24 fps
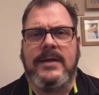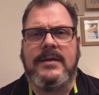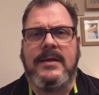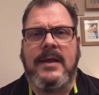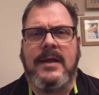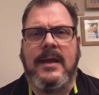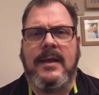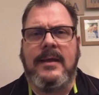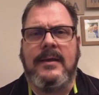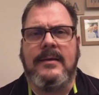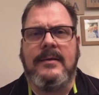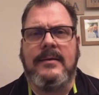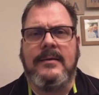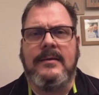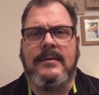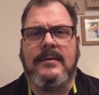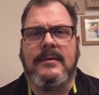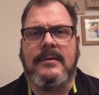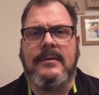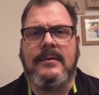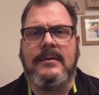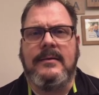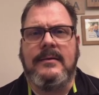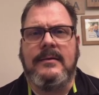day,
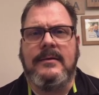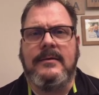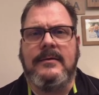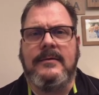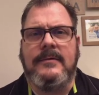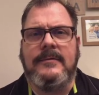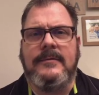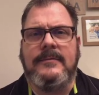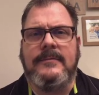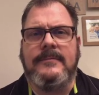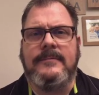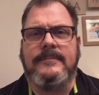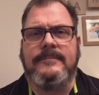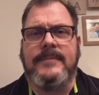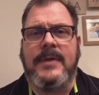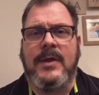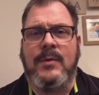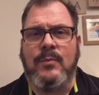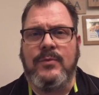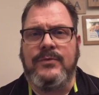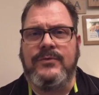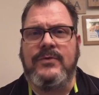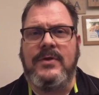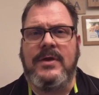
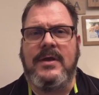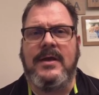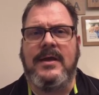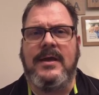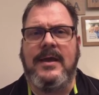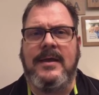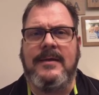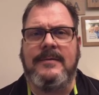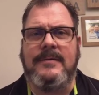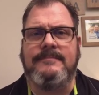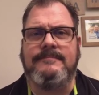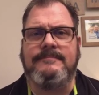and we'll see you again.